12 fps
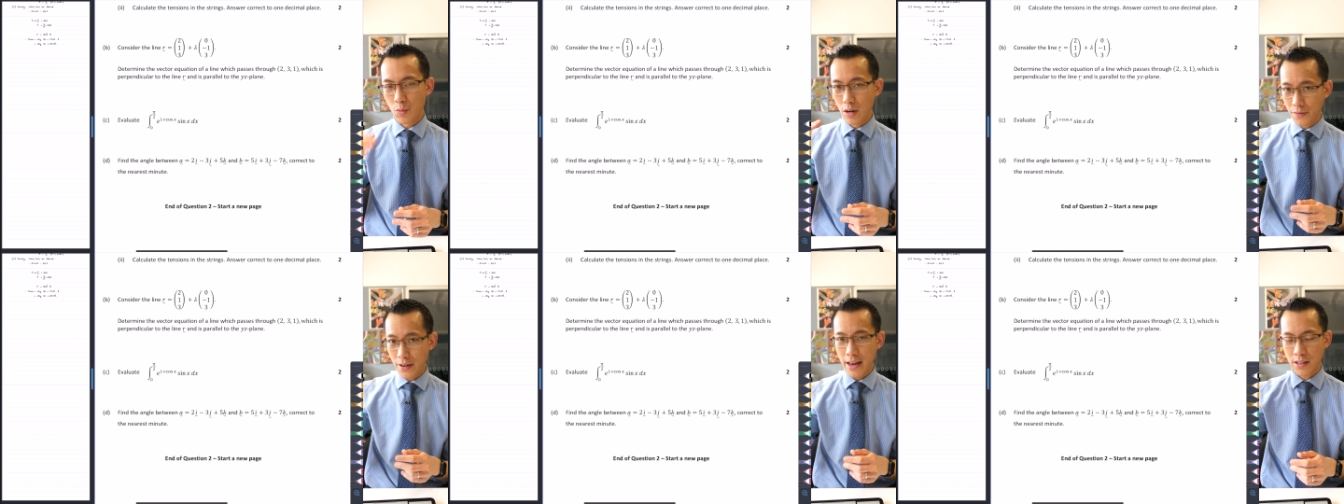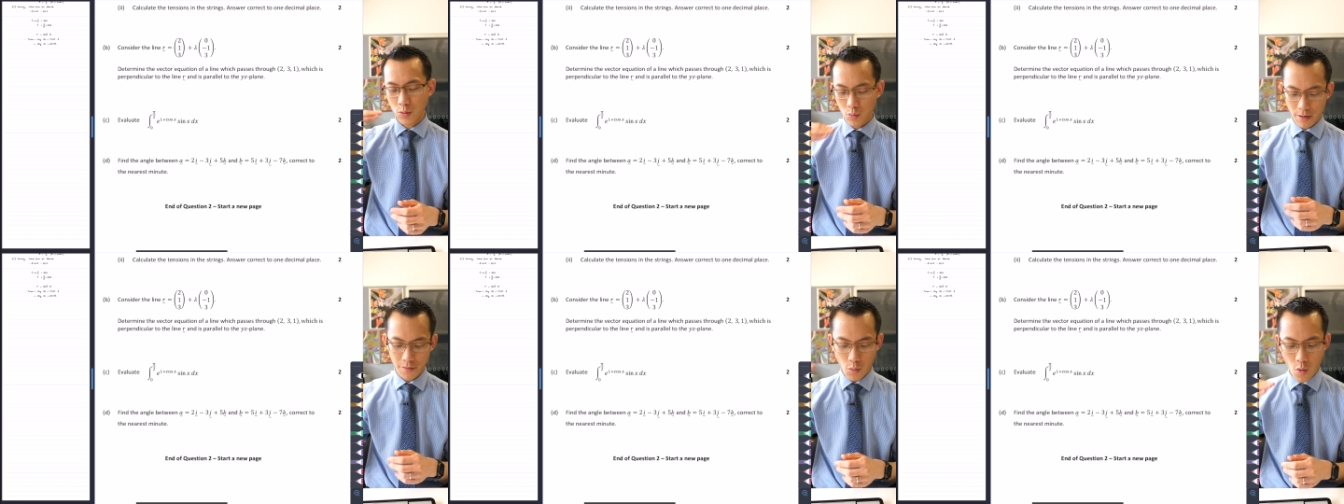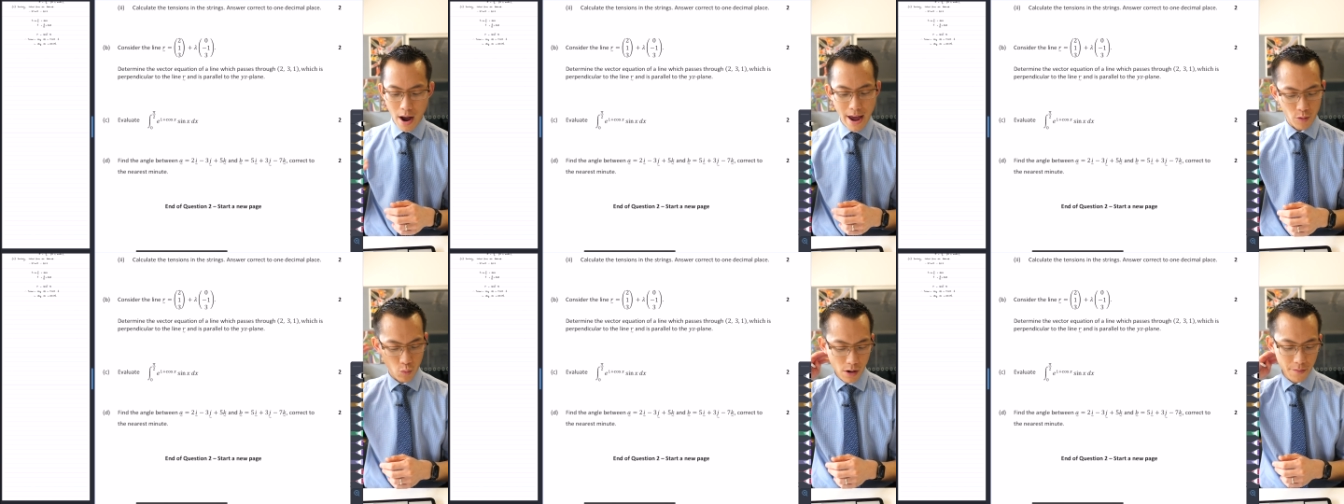one for x, one for y,
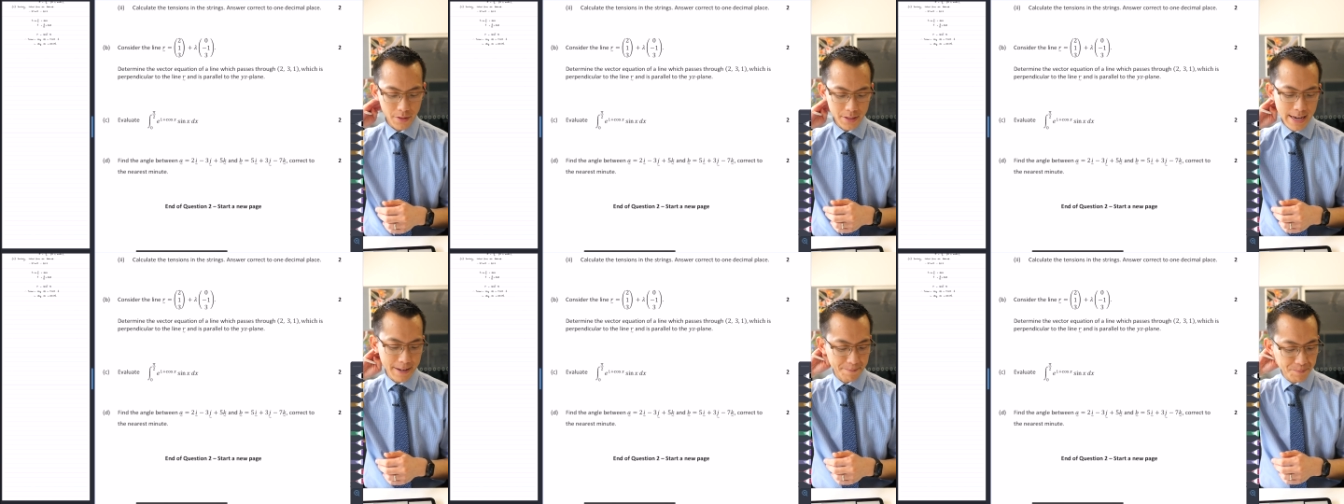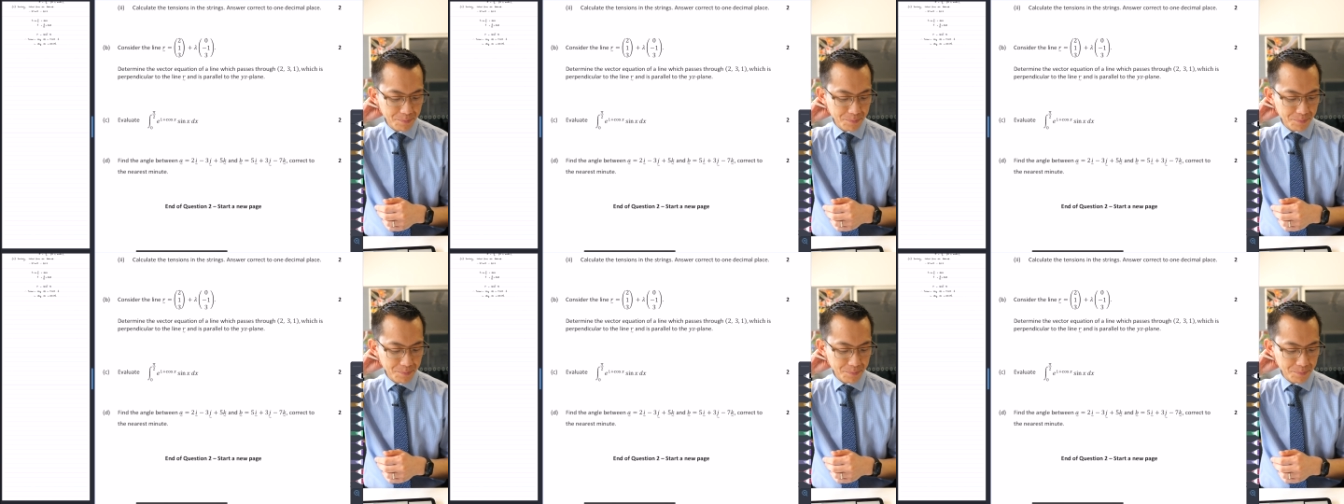and one for z.